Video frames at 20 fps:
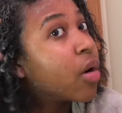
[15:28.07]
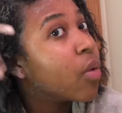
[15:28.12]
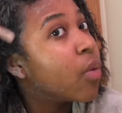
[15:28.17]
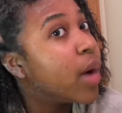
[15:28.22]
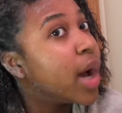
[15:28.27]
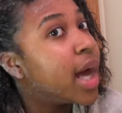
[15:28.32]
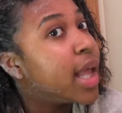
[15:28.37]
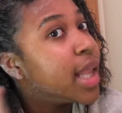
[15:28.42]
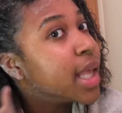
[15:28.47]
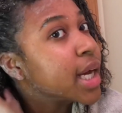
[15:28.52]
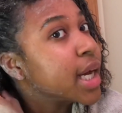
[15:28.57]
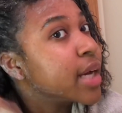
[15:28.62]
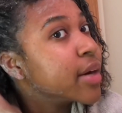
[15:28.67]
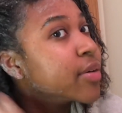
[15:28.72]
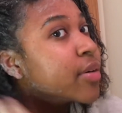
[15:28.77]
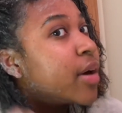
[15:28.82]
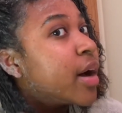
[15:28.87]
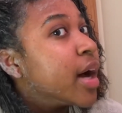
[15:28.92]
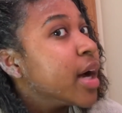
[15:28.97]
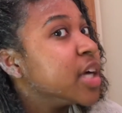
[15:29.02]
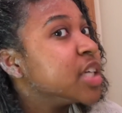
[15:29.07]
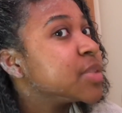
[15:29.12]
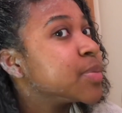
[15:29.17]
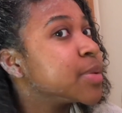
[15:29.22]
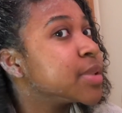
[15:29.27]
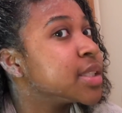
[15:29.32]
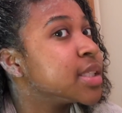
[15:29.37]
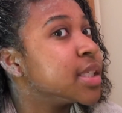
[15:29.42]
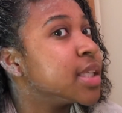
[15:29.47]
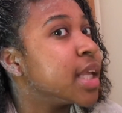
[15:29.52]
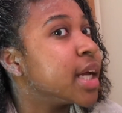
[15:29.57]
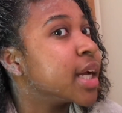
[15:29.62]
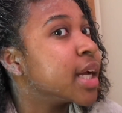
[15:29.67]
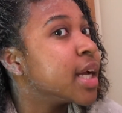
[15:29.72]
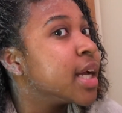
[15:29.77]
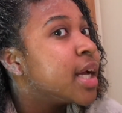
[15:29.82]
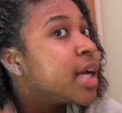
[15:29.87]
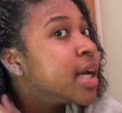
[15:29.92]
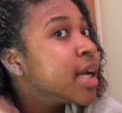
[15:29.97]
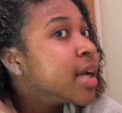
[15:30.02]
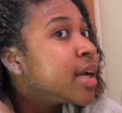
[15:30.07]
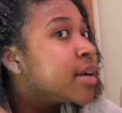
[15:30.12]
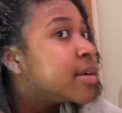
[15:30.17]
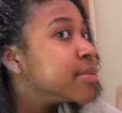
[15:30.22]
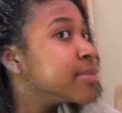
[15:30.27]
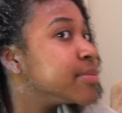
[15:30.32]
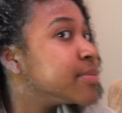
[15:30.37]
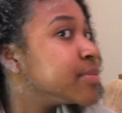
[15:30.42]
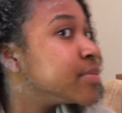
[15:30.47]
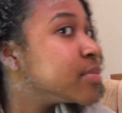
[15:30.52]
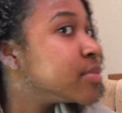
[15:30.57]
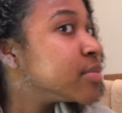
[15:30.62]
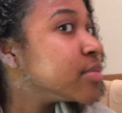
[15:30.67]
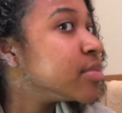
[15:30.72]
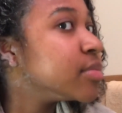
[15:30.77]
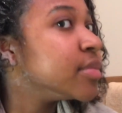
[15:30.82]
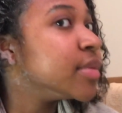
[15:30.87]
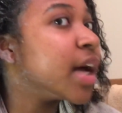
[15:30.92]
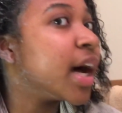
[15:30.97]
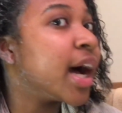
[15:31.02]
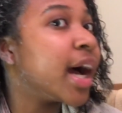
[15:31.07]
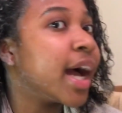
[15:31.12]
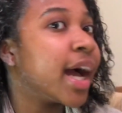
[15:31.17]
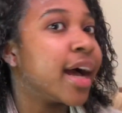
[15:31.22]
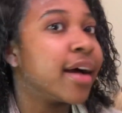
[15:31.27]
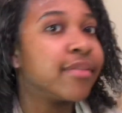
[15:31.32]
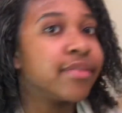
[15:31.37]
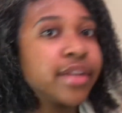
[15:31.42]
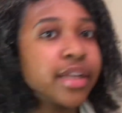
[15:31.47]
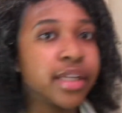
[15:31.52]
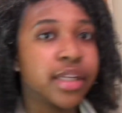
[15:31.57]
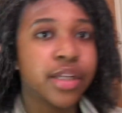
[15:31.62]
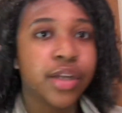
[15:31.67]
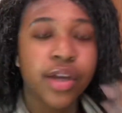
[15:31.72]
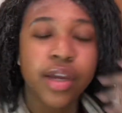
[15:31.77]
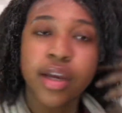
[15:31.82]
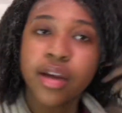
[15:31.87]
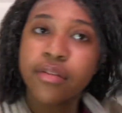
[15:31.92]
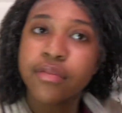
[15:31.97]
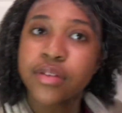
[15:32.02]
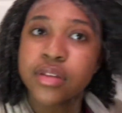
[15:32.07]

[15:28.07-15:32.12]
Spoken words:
like I don't know how you're supposed to like not have it in your hair for that